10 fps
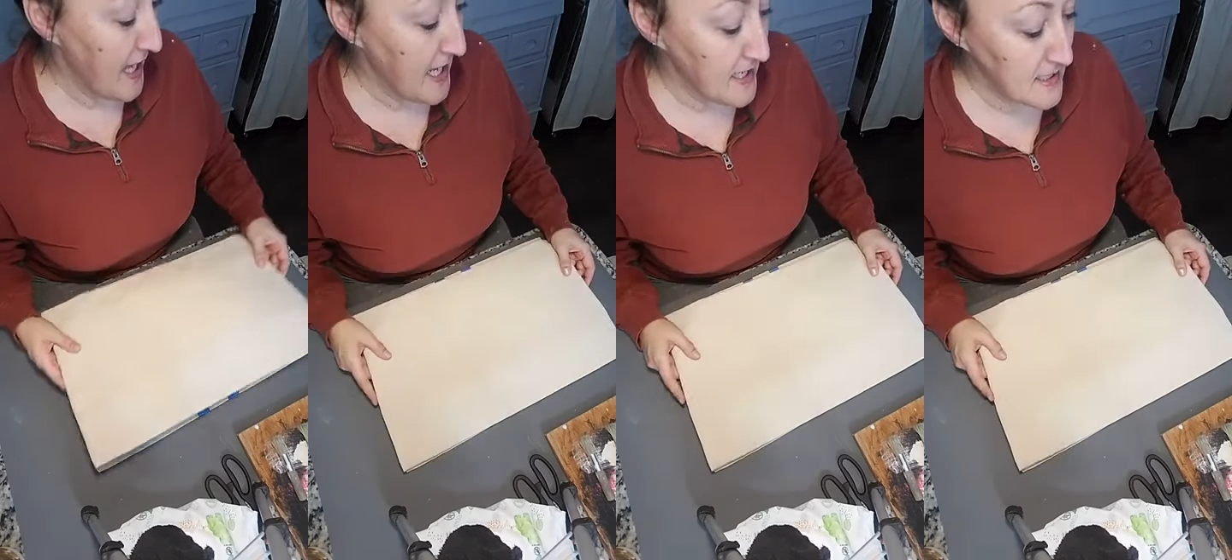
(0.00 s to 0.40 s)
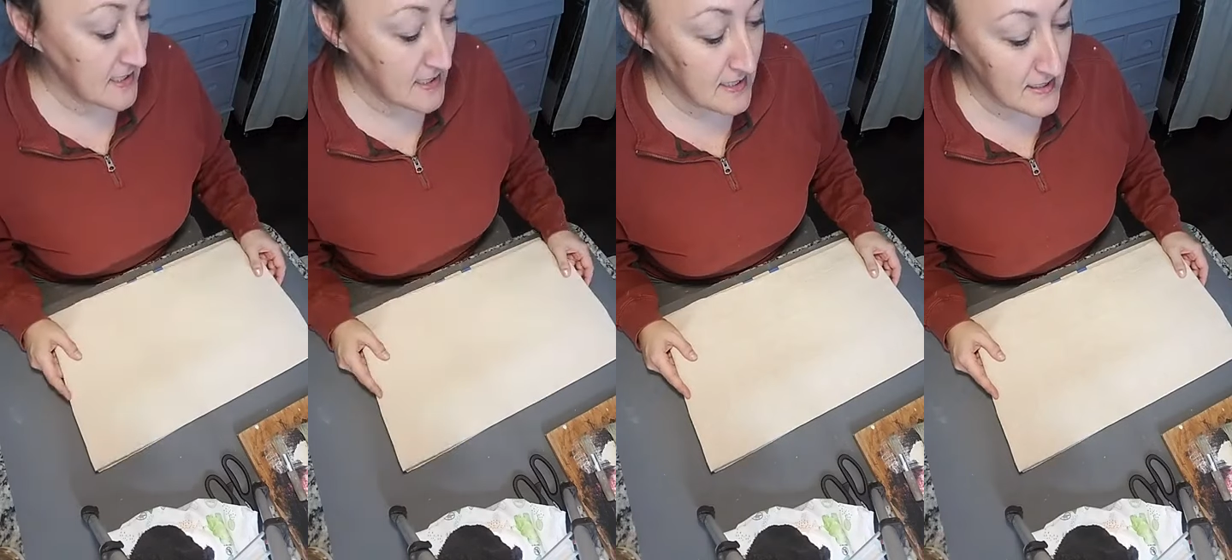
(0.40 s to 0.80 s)

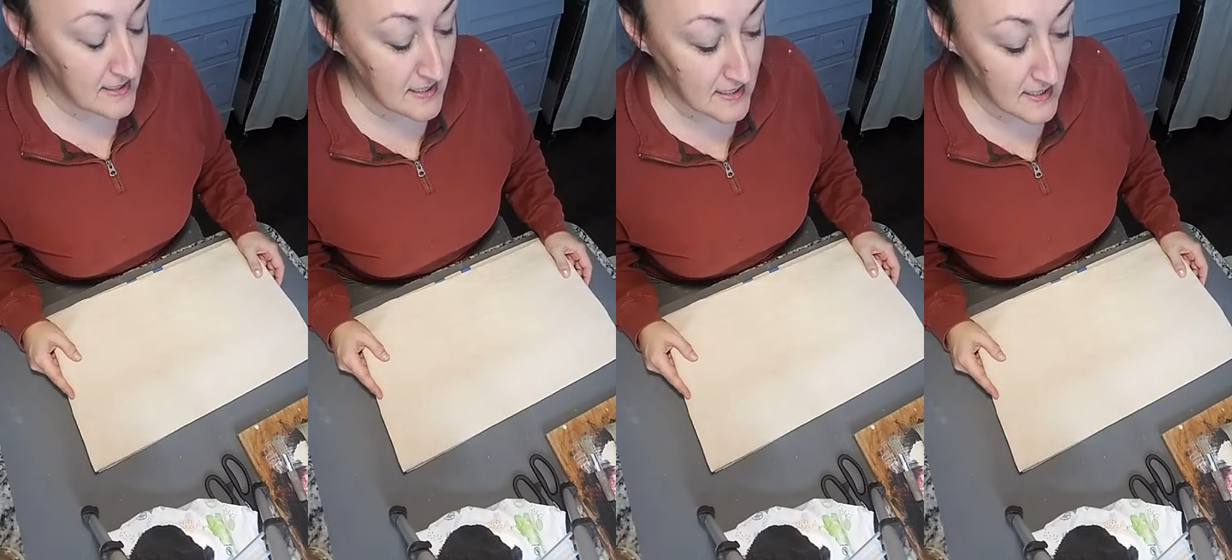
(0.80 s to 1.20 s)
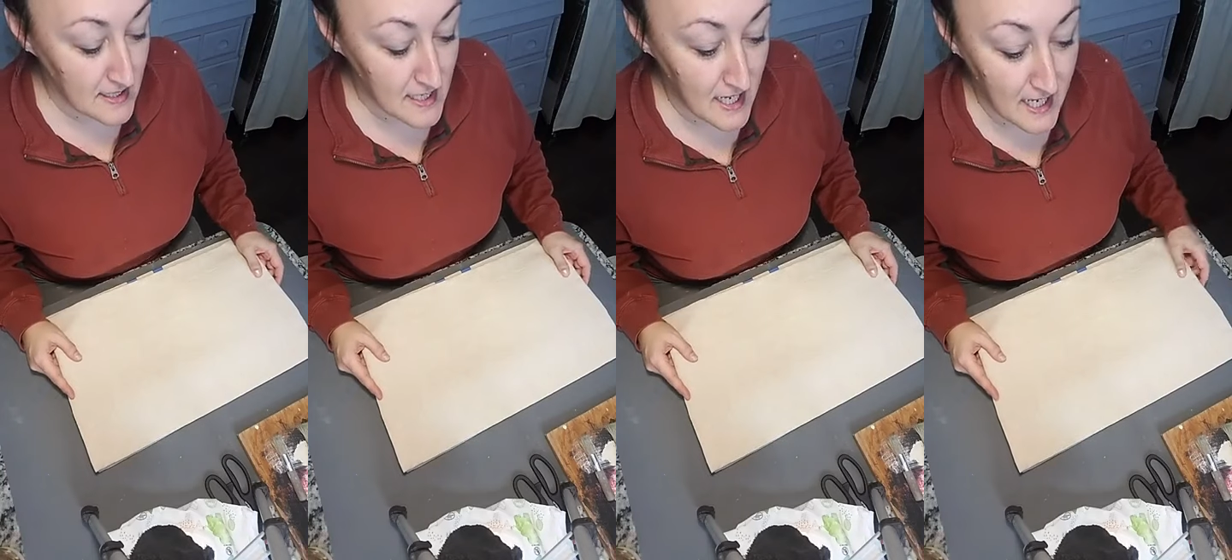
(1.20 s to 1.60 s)
And
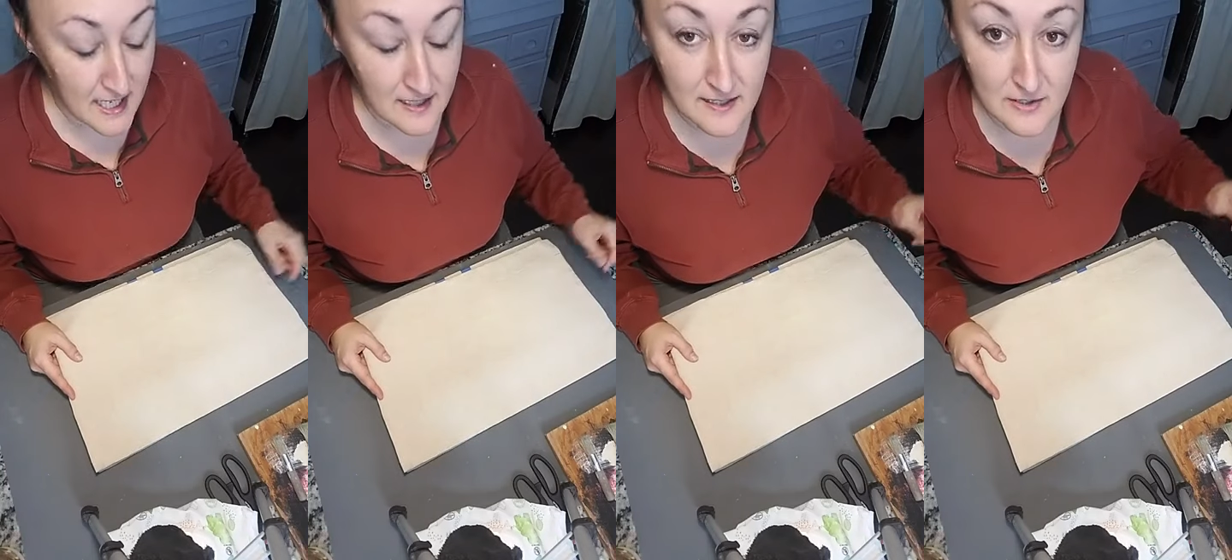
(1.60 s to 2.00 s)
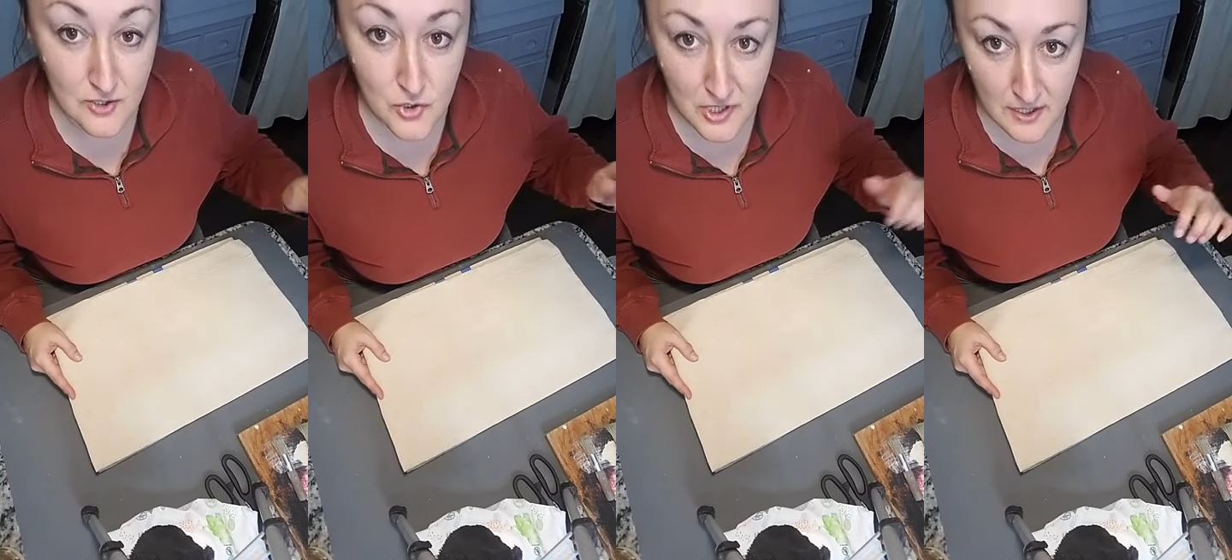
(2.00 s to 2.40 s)
a
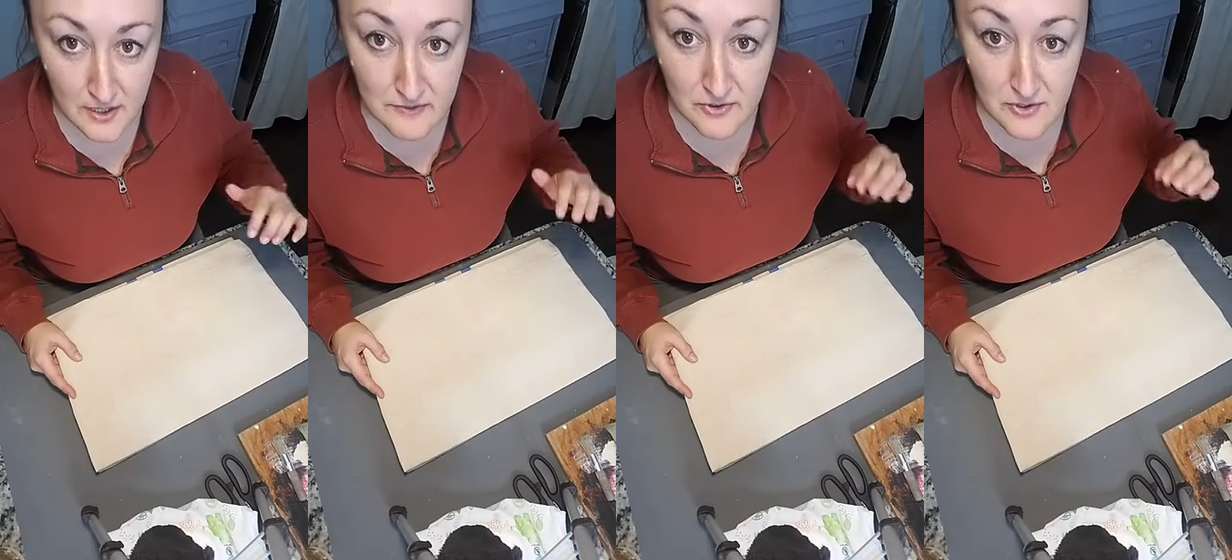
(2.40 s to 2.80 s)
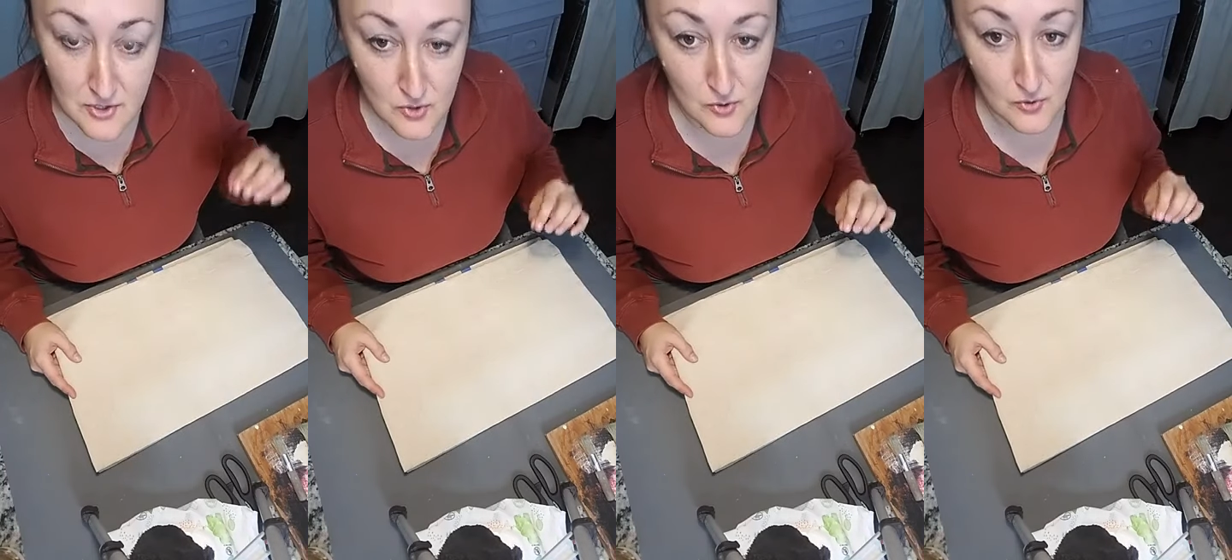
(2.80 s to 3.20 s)
transfer
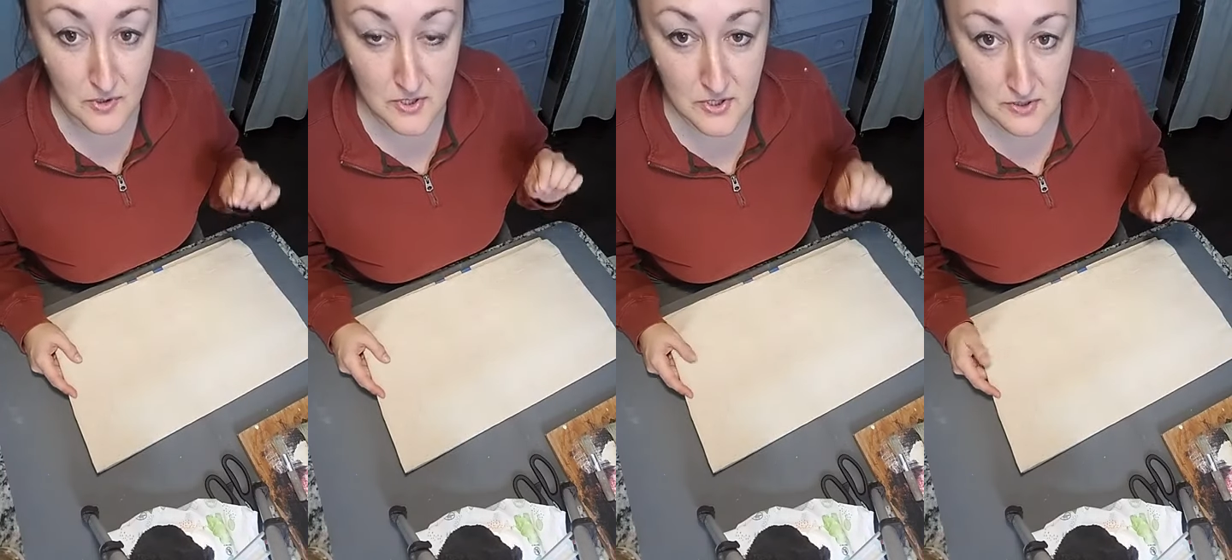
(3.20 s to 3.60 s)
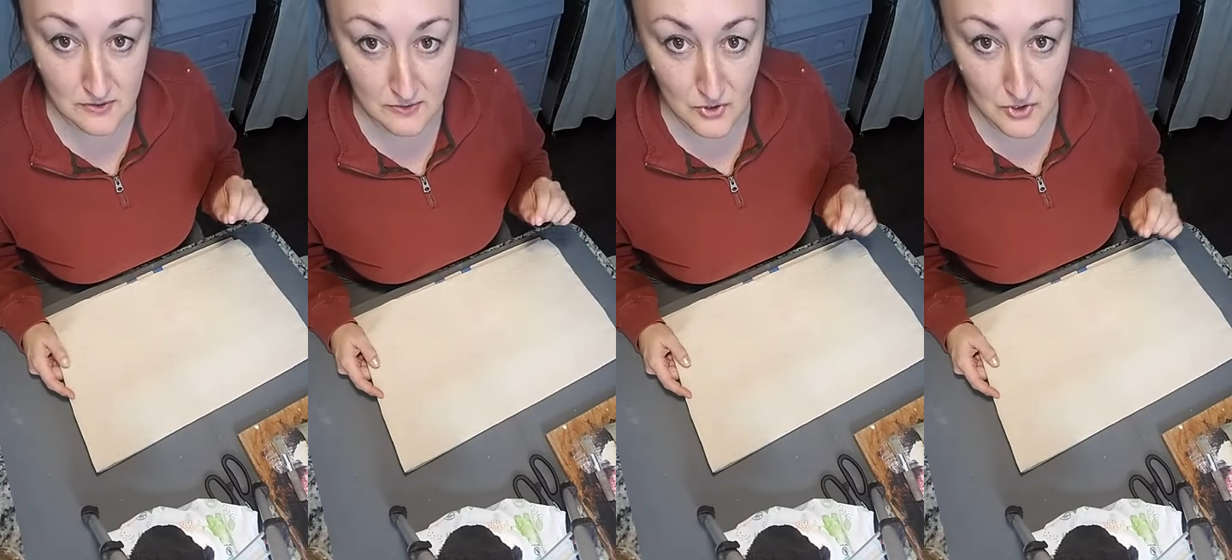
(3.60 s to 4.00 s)
storage
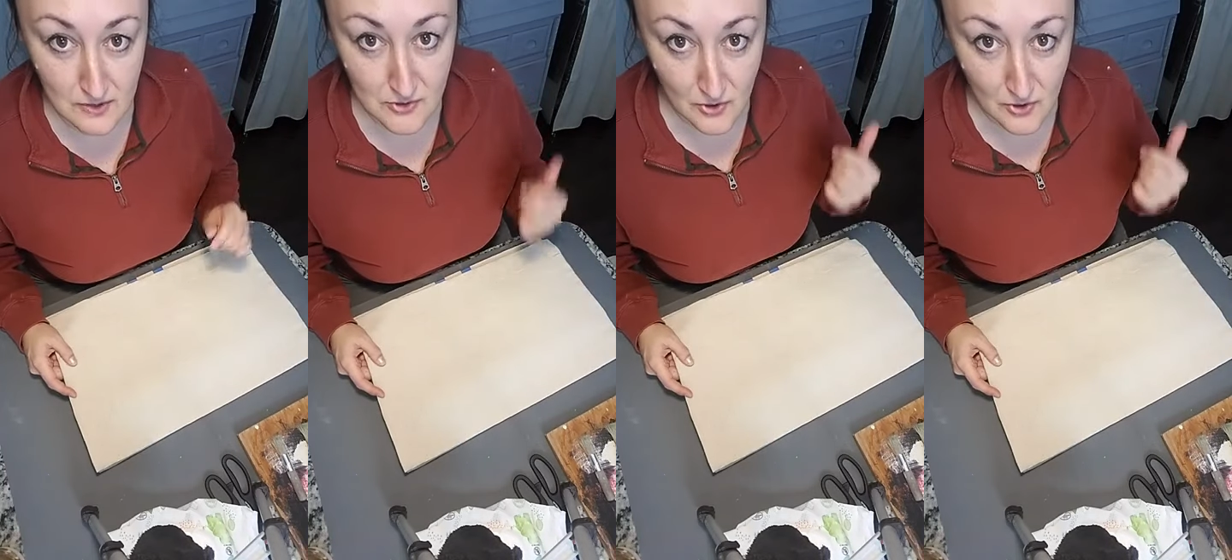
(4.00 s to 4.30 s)
solution.